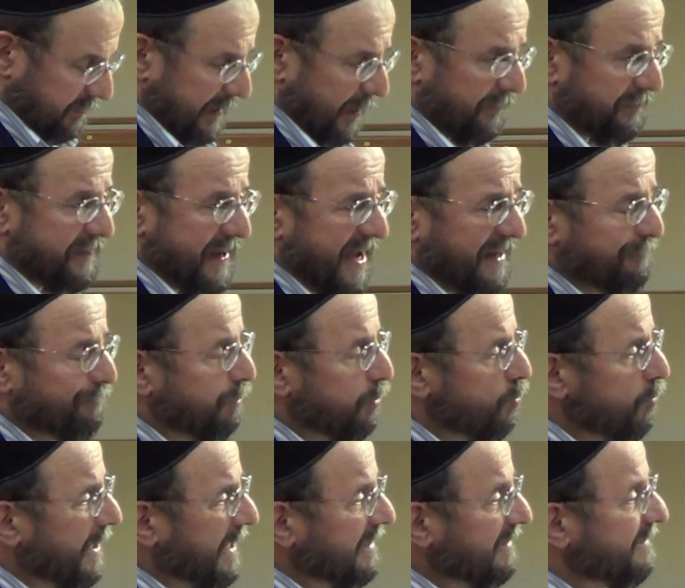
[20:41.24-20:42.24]
Now, at that
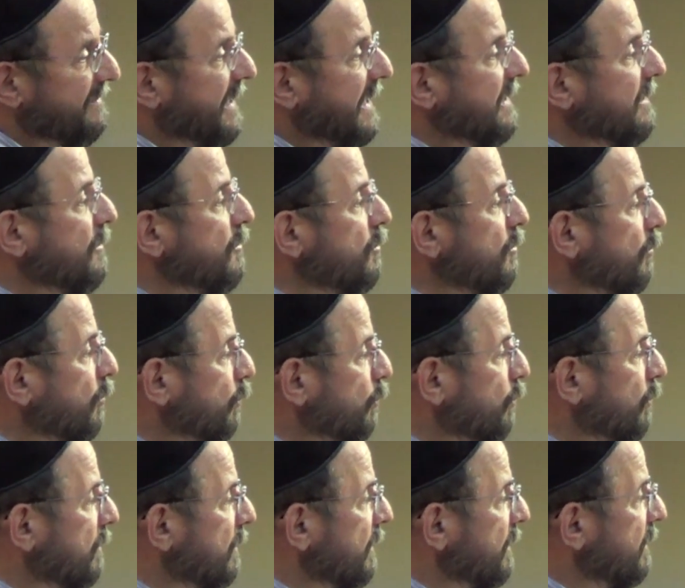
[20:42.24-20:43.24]
point, they
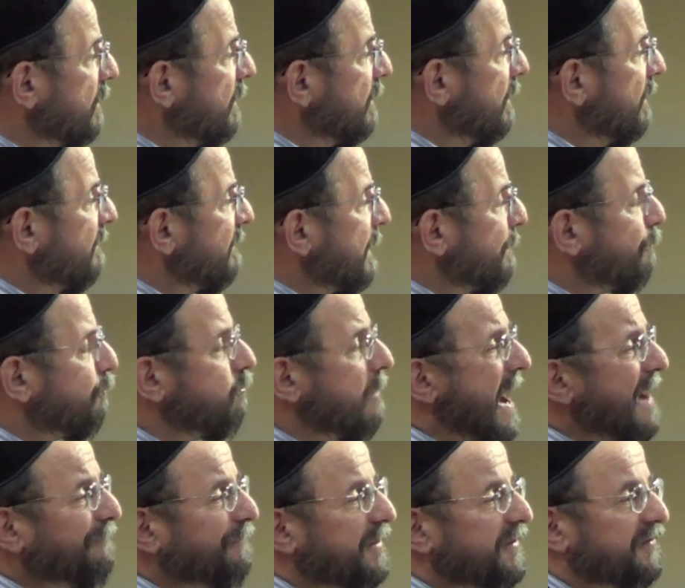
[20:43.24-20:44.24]
knew that
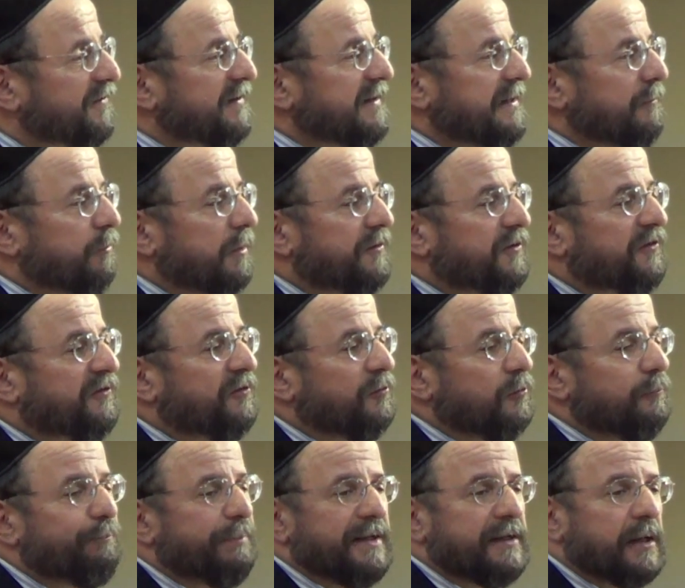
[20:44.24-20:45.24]
prophecy would
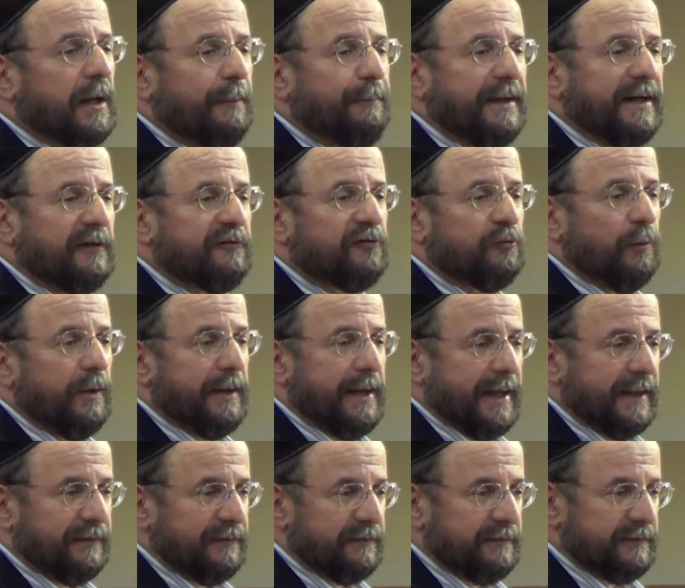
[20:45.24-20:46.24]
soon be coming to an
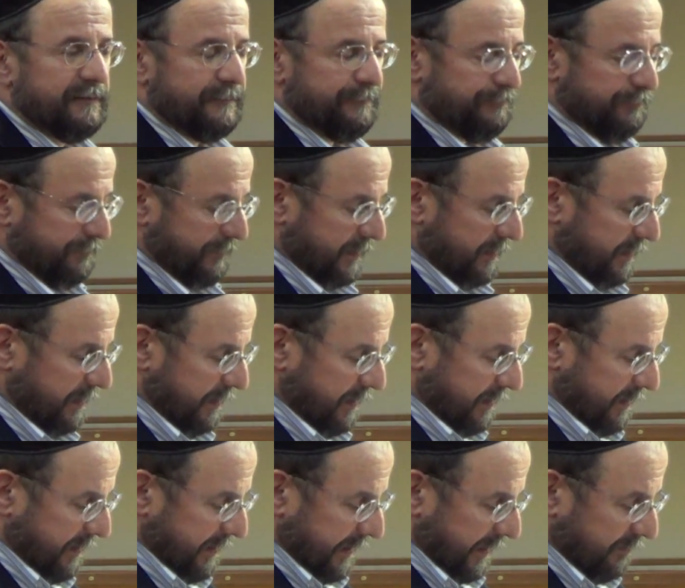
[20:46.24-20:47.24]
end.
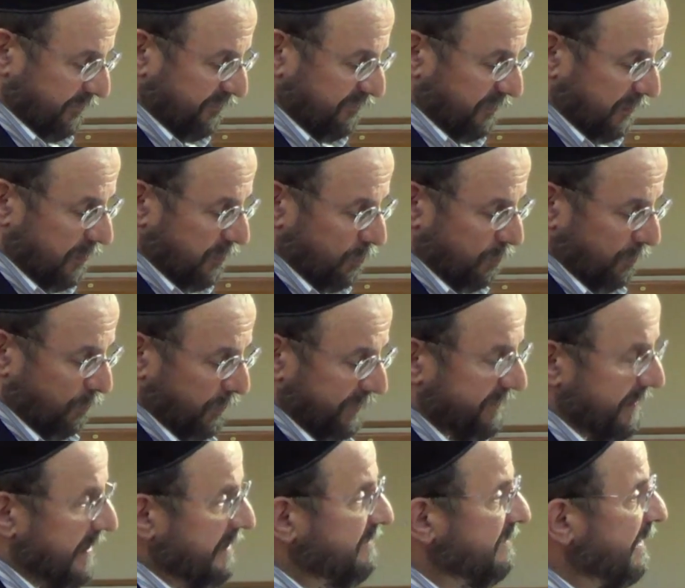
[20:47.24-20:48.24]
And so,
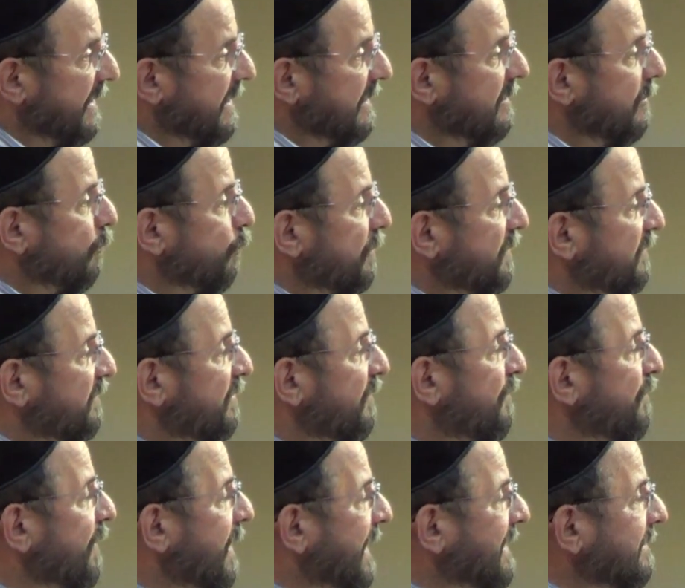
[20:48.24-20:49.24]
what they did was to
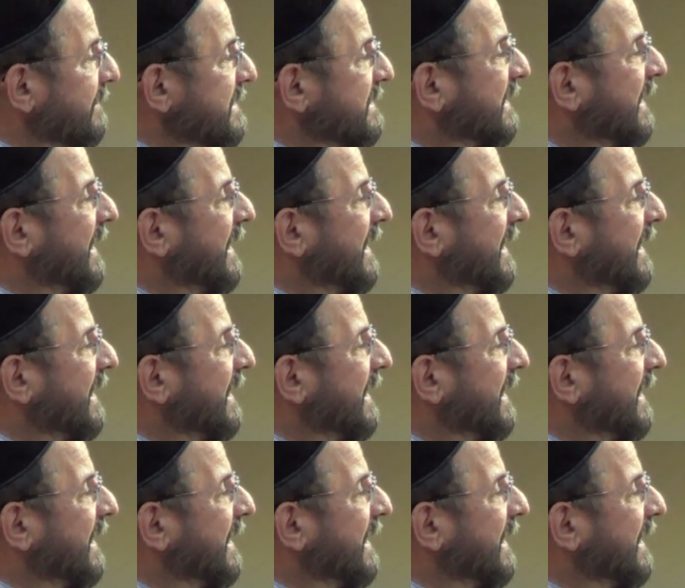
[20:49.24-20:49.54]
finally